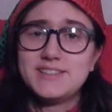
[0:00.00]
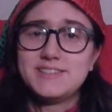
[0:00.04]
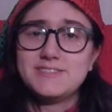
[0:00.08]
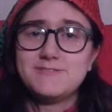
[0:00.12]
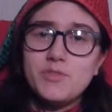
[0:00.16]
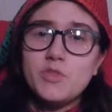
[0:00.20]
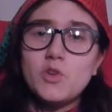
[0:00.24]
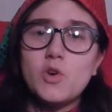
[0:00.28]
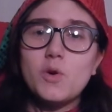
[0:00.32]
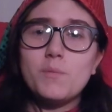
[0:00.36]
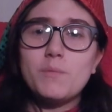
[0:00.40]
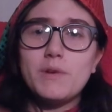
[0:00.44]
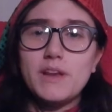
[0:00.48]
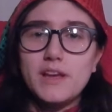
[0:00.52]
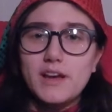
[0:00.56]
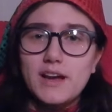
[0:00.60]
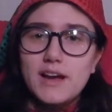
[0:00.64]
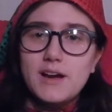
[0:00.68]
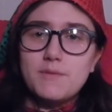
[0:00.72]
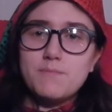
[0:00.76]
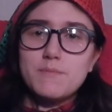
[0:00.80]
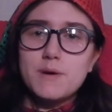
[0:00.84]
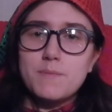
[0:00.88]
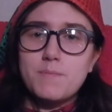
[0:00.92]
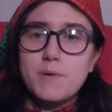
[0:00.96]
Normally I
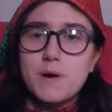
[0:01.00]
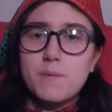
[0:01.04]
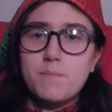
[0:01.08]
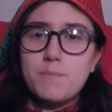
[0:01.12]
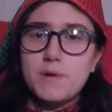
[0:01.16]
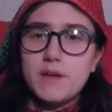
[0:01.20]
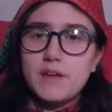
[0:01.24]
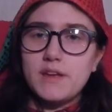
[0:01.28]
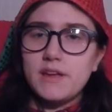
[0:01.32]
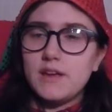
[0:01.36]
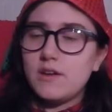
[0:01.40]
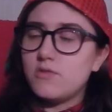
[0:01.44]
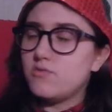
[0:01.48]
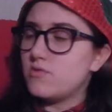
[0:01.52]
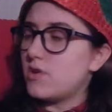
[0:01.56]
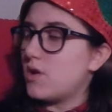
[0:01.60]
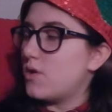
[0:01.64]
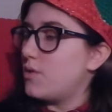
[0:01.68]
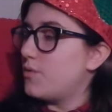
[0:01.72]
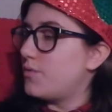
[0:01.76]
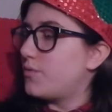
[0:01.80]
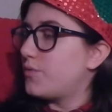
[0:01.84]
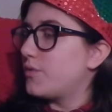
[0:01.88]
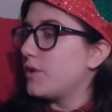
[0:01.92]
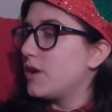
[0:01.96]
have my puppet here,
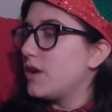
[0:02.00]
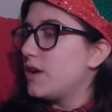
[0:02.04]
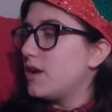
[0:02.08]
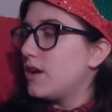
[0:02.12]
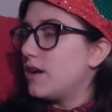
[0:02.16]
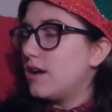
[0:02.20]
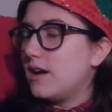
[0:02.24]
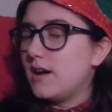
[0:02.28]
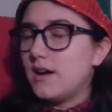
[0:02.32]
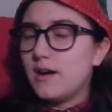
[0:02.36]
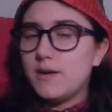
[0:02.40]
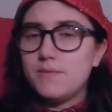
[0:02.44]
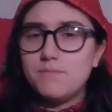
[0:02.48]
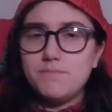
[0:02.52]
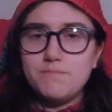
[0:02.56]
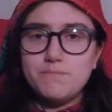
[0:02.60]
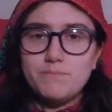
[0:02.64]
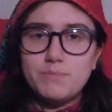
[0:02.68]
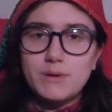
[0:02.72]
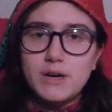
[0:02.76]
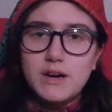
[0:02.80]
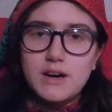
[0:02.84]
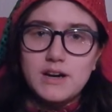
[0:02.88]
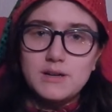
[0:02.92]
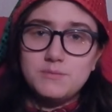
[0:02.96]
Rolf,
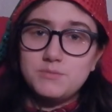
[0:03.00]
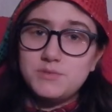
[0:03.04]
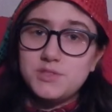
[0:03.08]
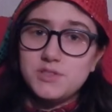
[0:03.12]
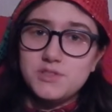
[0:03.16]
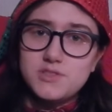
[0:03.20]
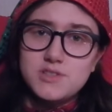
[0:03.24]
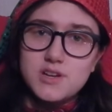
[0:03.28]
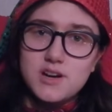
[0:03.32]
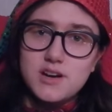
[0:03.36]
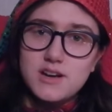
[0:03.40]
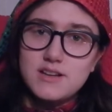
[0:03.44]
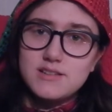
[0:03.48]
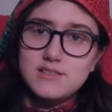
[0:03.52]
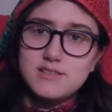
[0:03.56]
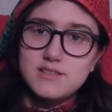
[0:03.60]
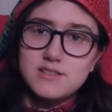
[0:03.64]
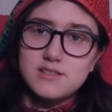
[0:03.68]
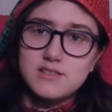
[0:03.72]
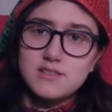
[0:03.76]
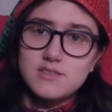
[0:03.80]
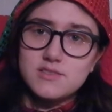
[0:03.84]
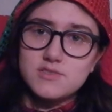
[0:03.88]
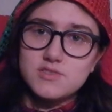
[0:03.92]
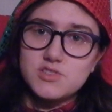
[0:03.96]
but I'm too tired
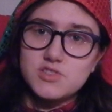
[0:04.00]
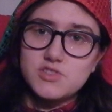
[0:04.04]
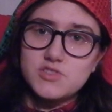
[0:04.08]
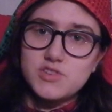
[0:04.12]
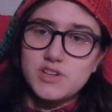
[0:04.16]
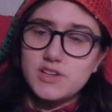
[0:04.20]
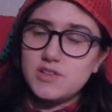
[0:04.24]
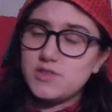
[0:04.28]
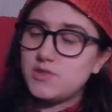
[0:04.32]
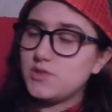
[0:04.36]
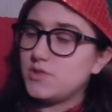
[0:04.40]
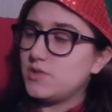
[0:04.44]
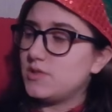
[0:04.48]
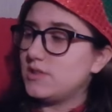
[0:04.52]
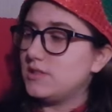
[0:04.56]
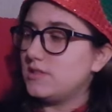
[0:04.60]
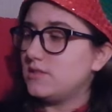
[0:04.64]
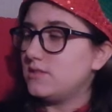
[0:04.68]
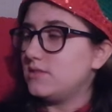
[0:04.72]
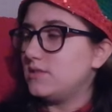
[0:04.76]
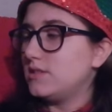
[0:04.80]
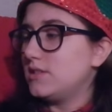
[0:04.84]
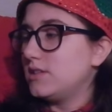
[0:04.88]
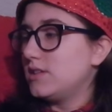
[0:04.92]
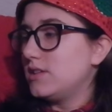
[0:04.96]
to concentrate on
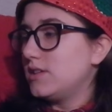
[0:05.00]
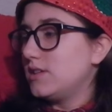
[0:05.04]
doing